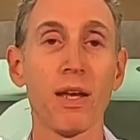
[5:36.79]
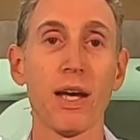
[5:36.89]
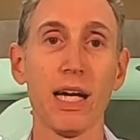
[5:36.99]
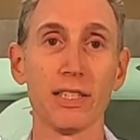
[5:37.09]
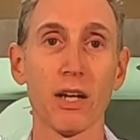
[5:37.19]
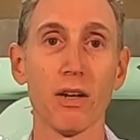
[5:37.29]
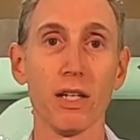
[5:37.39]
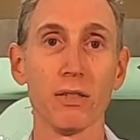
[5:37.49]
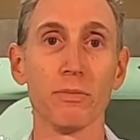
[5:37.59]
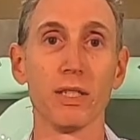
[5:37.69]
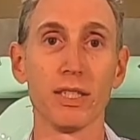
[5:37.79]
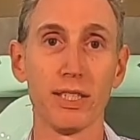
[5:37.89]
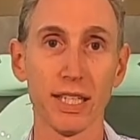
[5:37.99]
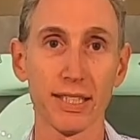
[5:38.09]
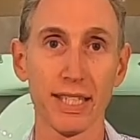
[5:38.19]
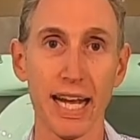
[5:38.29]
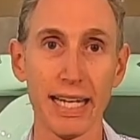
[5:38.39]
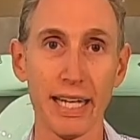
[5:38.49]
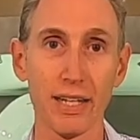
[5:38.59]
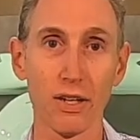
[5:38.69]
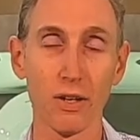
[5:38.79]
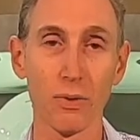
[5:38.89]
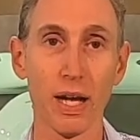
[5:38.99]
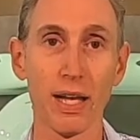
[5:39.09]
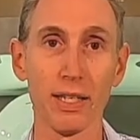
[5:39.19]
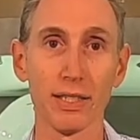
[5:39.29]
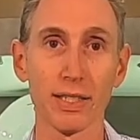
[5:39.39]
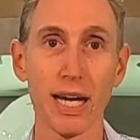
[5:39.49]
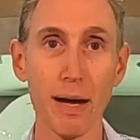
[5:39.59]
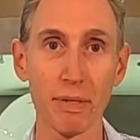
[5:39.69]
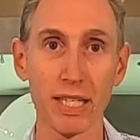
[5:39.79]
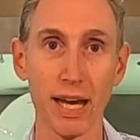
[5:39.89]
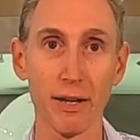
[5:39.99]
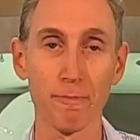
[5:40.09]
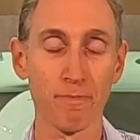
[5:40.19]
as our item 6880, and it's Copycal.